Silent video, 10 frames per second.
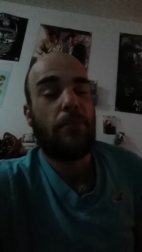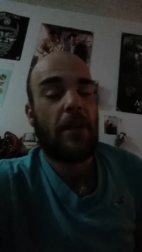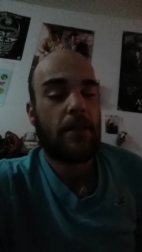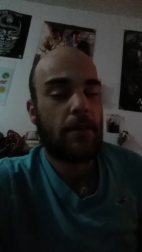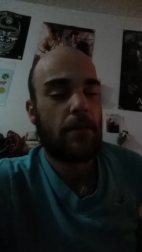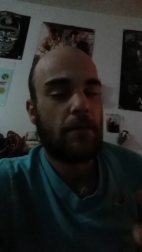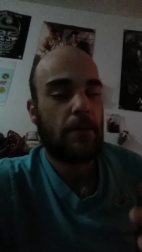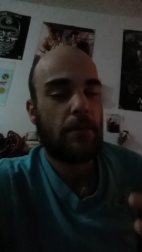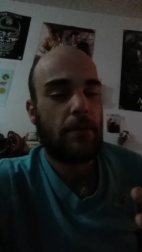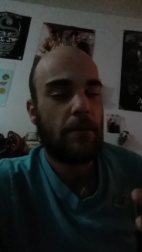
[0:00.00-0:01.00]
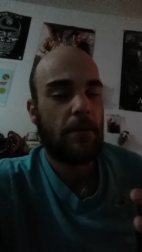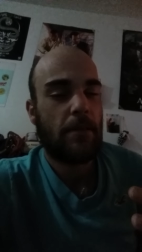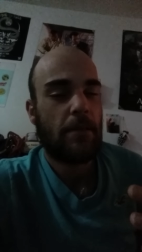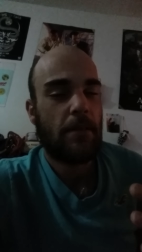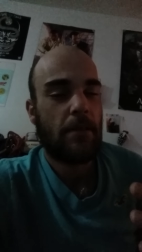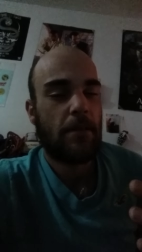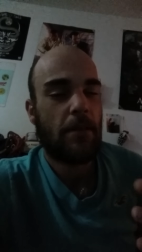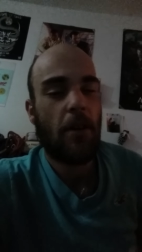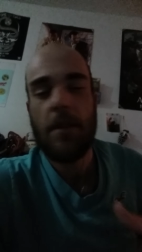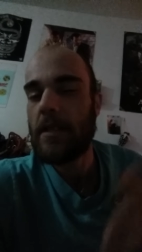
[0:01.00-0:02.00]
But it's
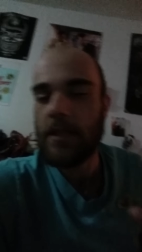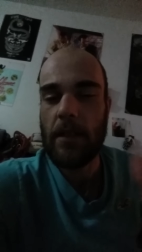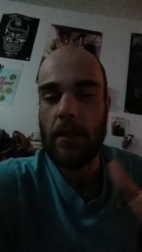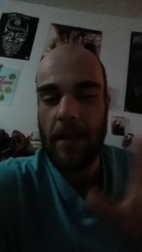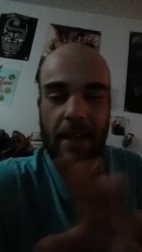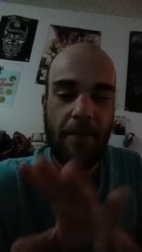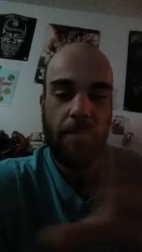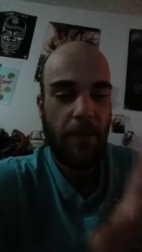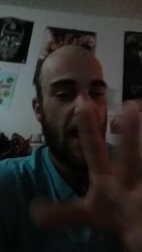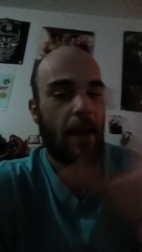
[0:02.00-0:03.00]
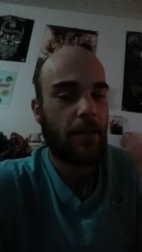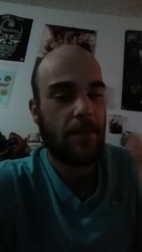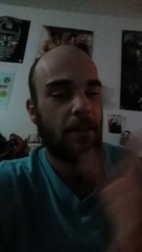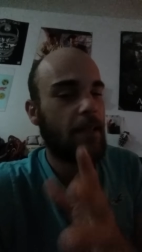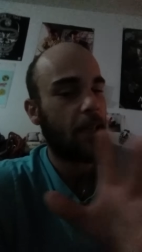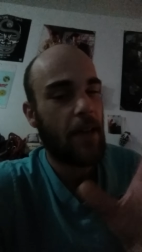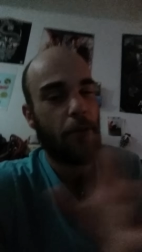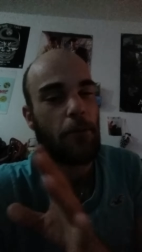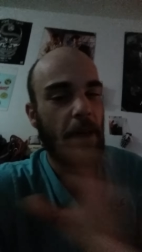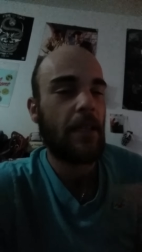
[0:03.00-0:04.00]
all these little hidden facts that you
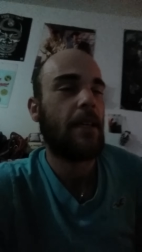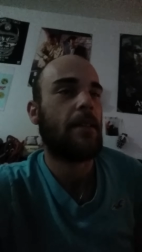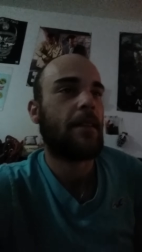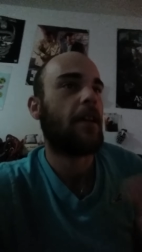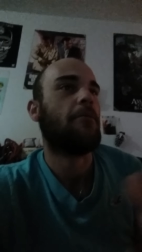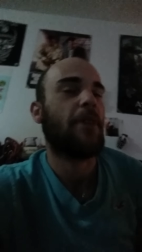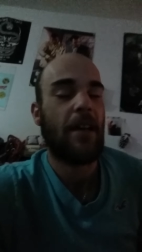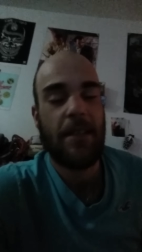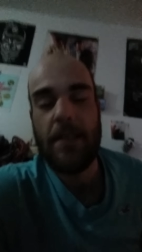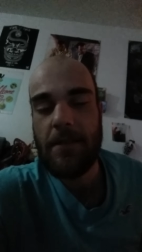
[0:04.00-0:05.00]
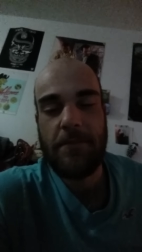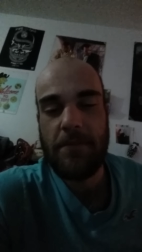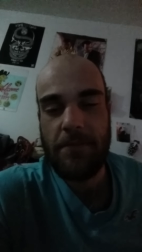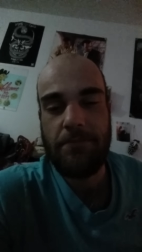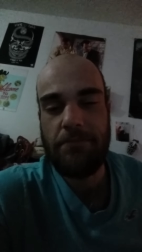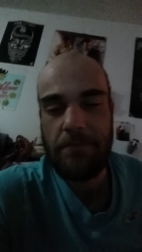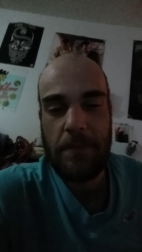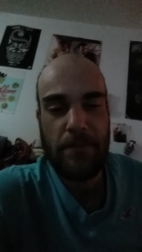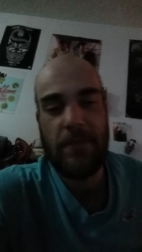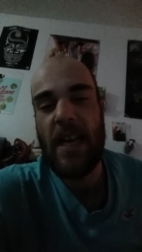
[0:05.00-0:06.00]
never really think about. It, it
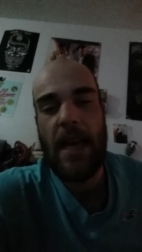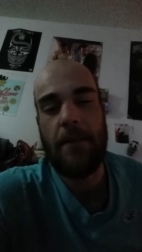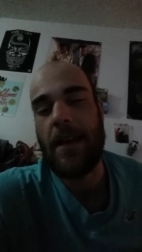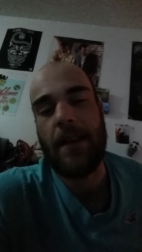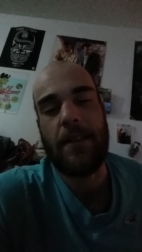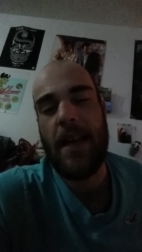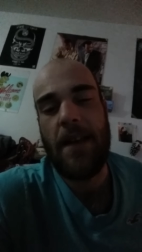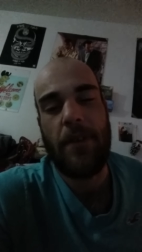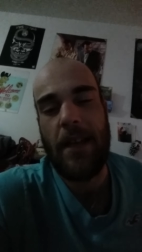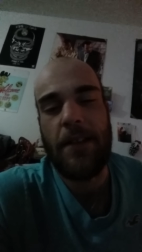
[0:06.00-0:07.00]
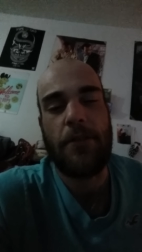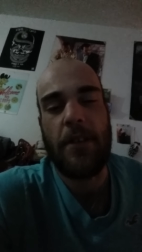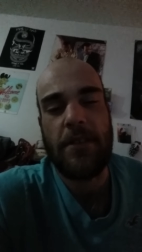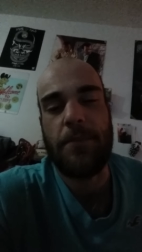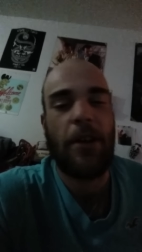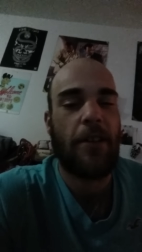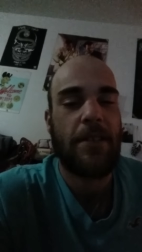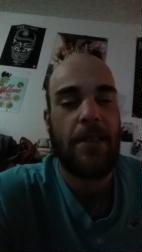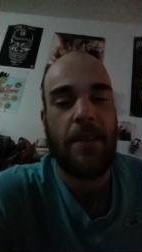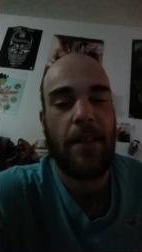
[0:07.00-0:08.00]
I, I, can I, have, I do
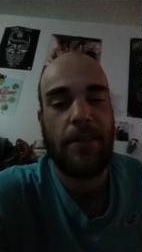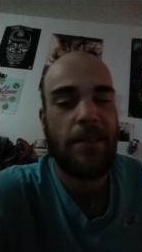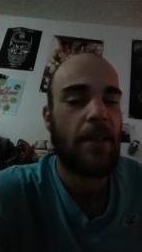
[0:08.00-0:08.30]
conspiracy things.